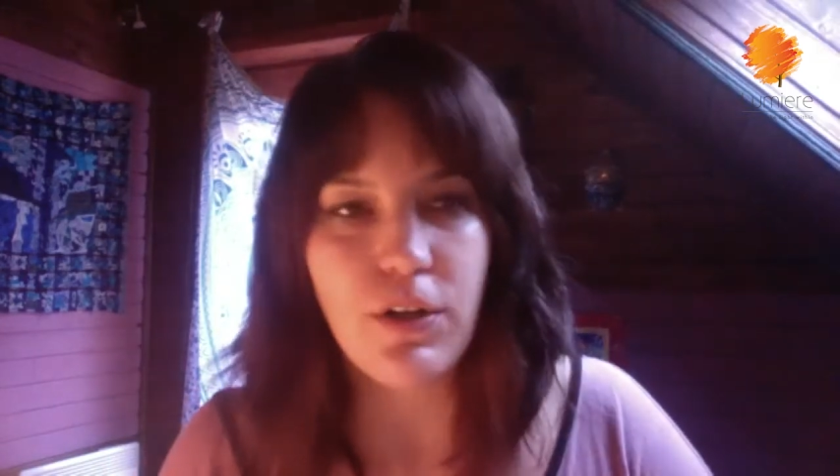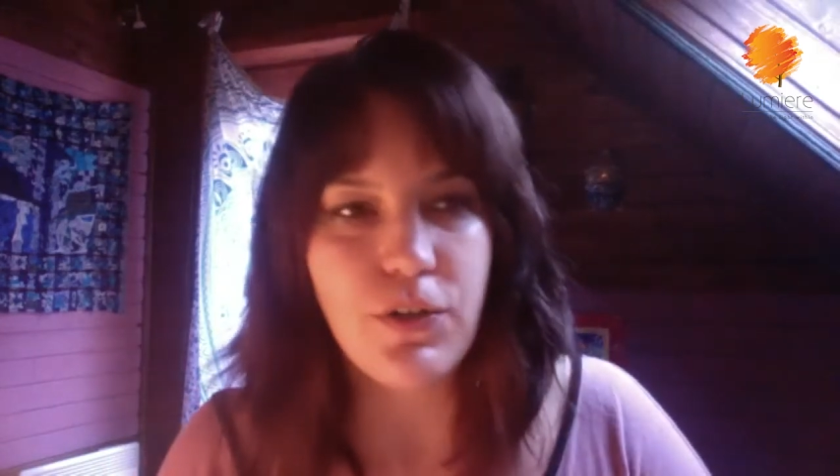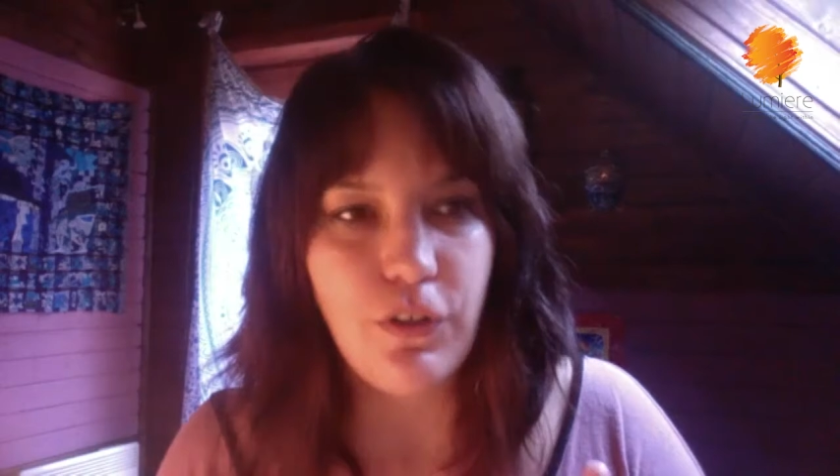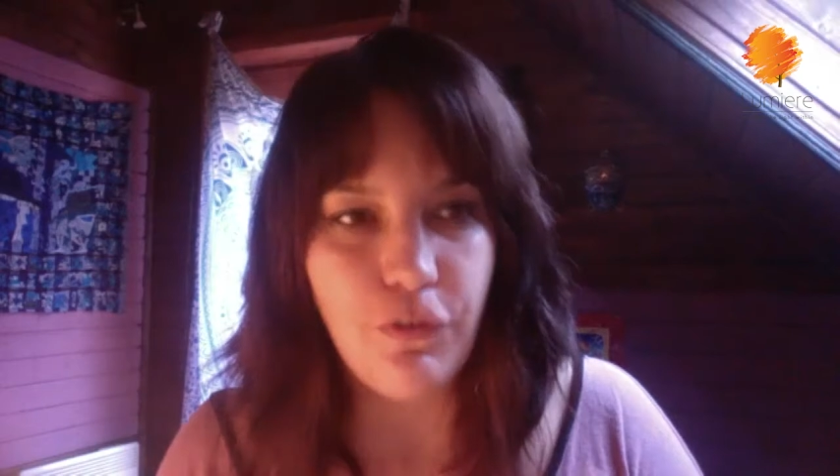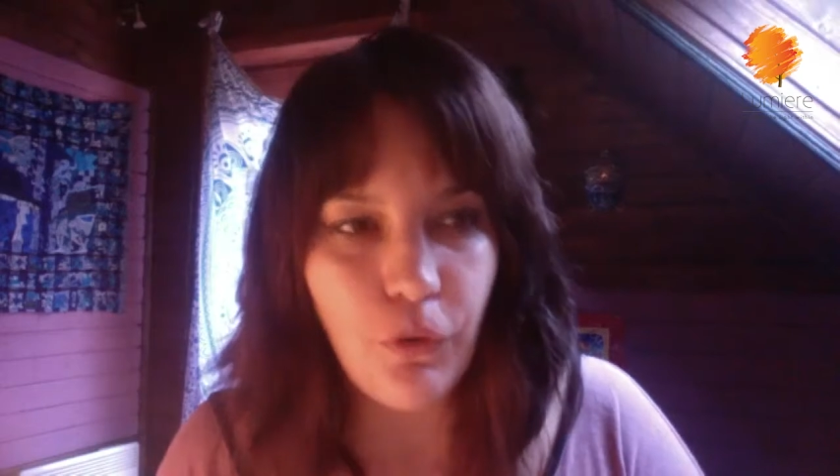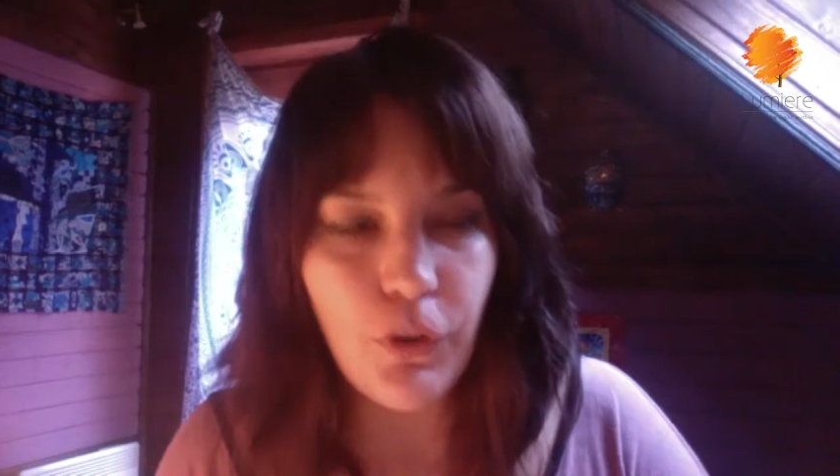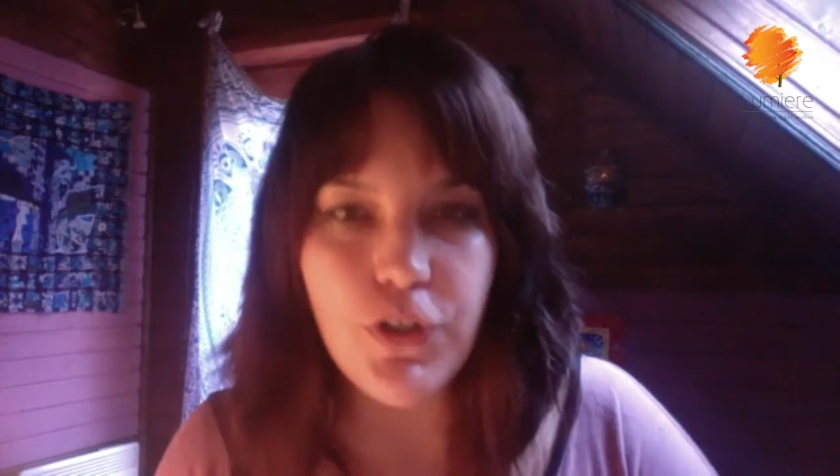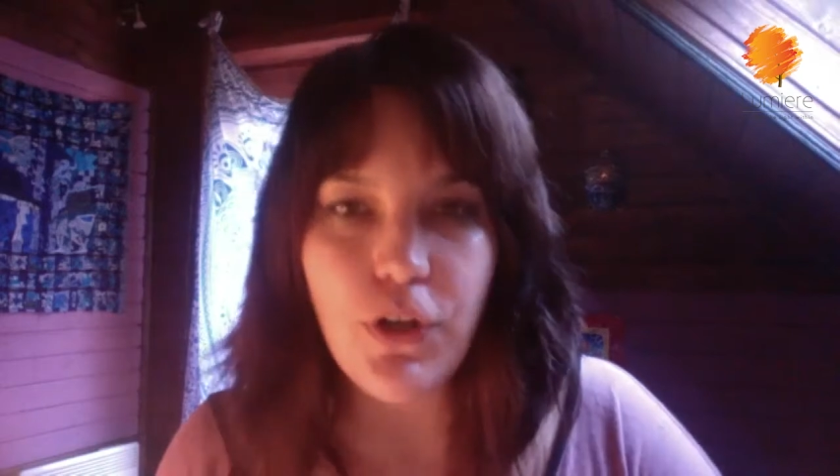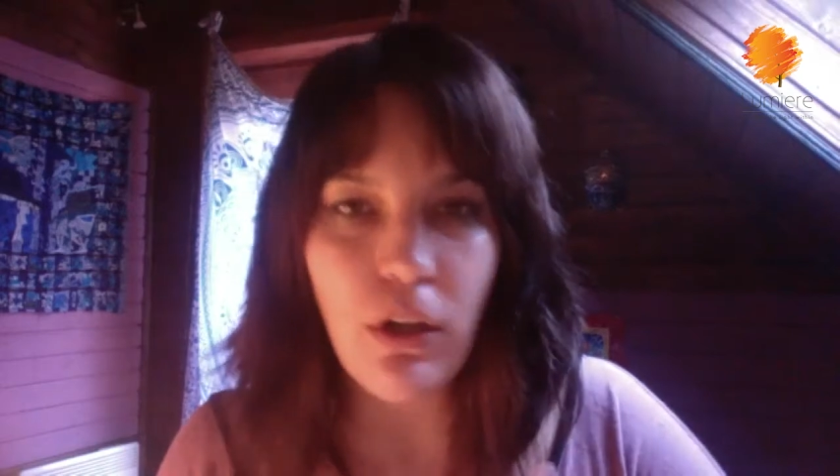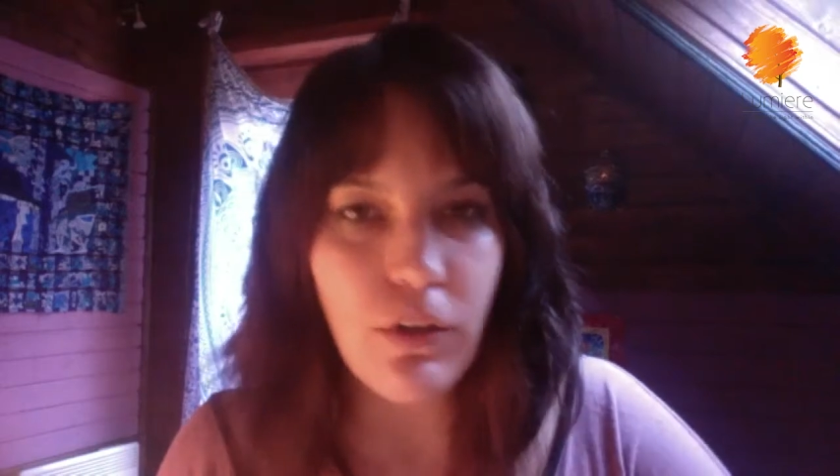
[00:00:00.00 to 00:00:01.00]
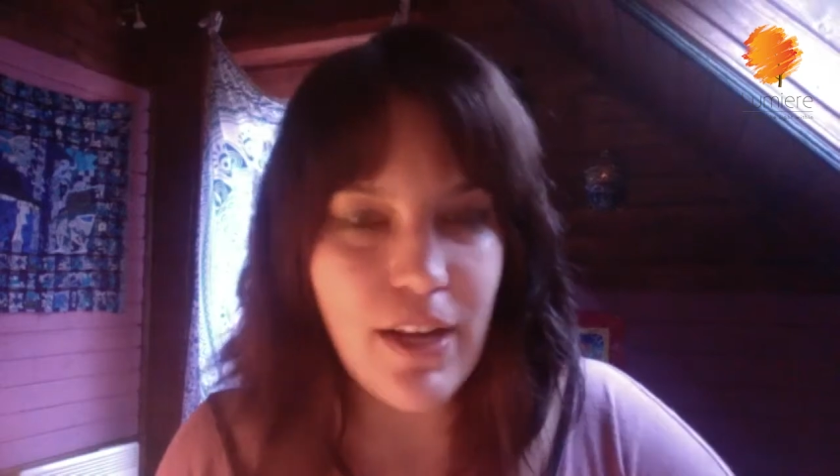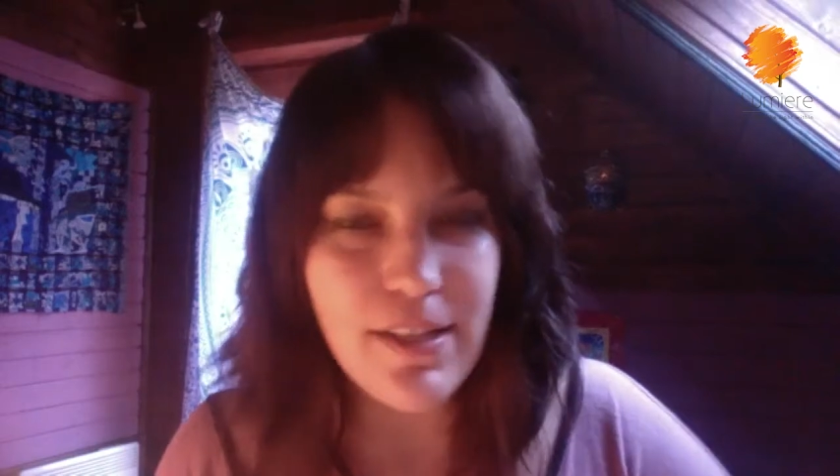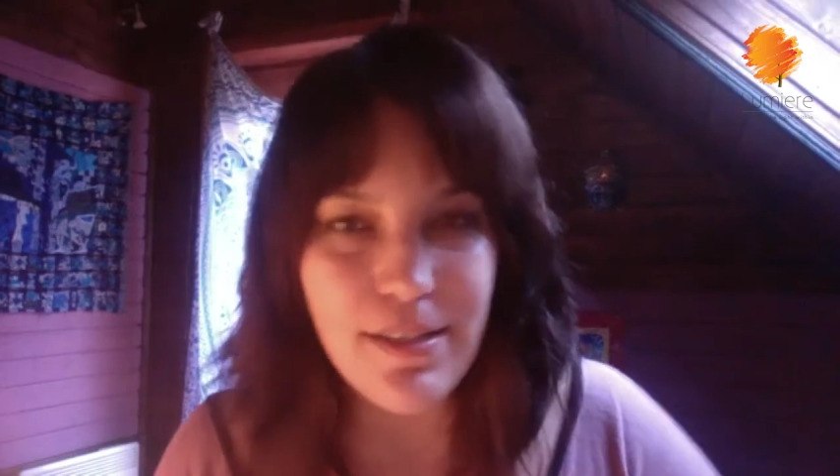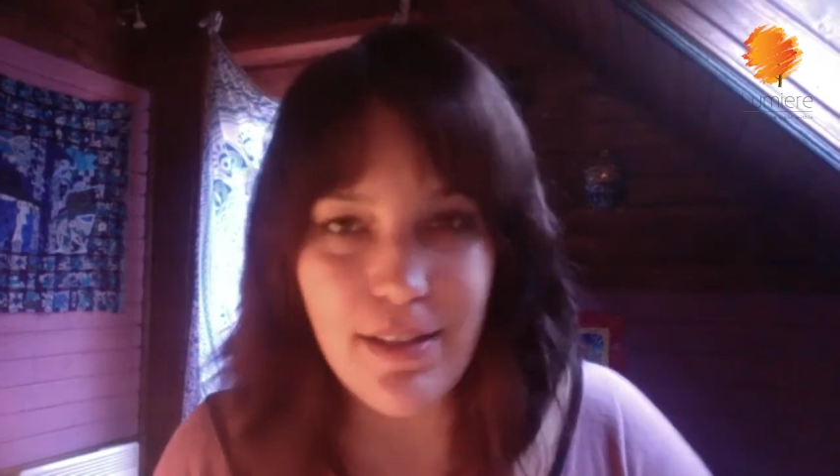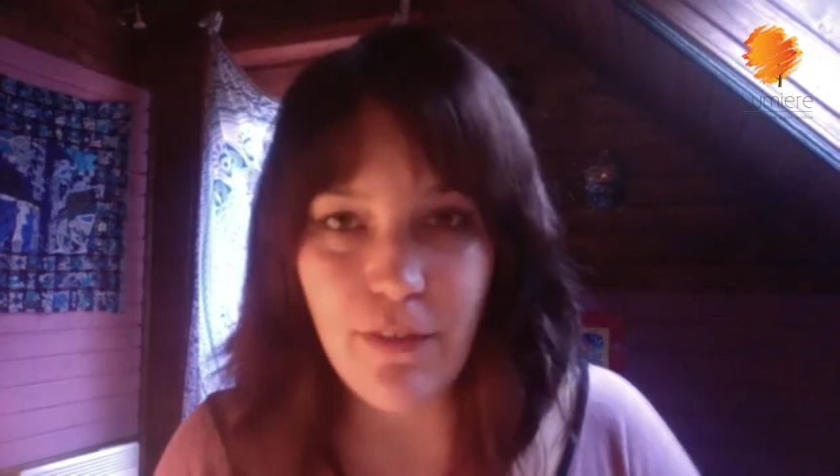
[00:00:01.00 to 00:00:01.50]
So the first, all around
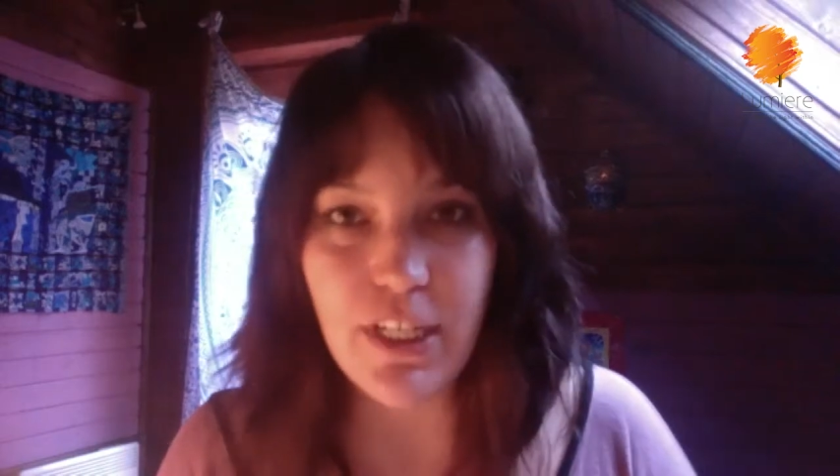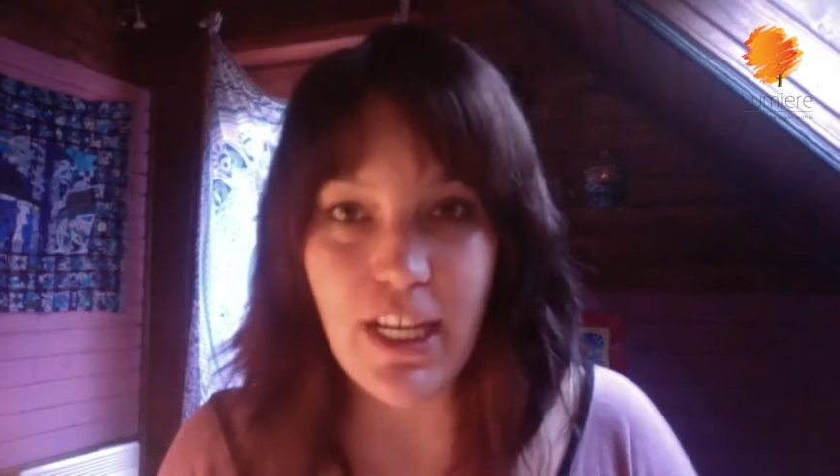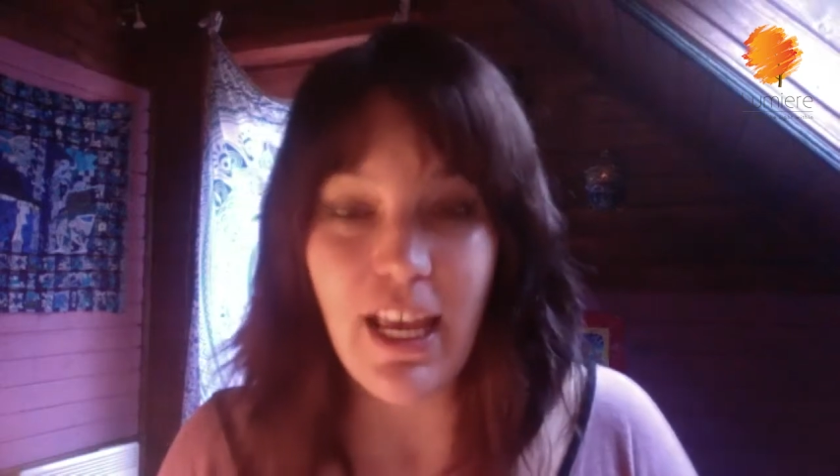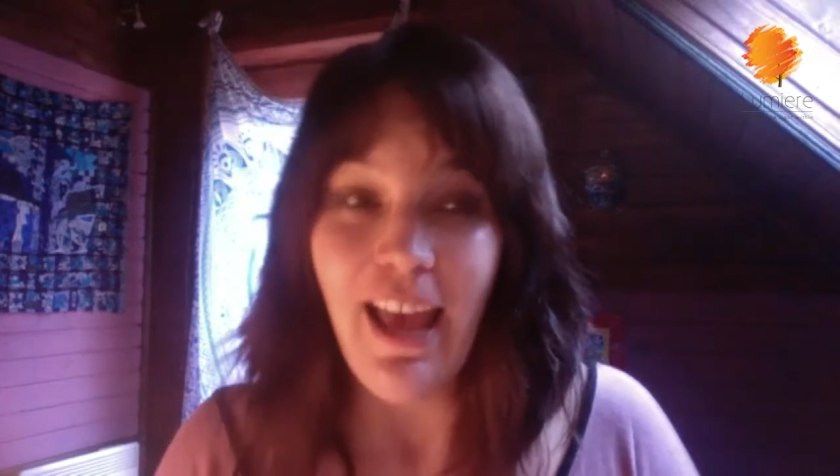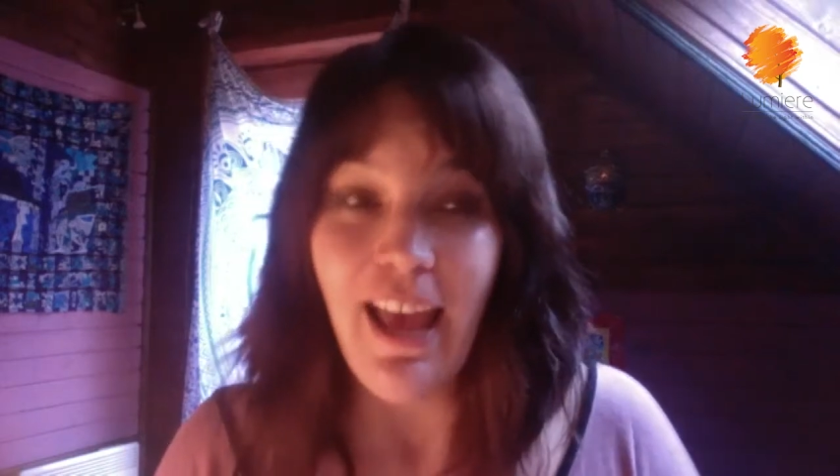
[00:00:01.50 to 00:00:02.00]
safety.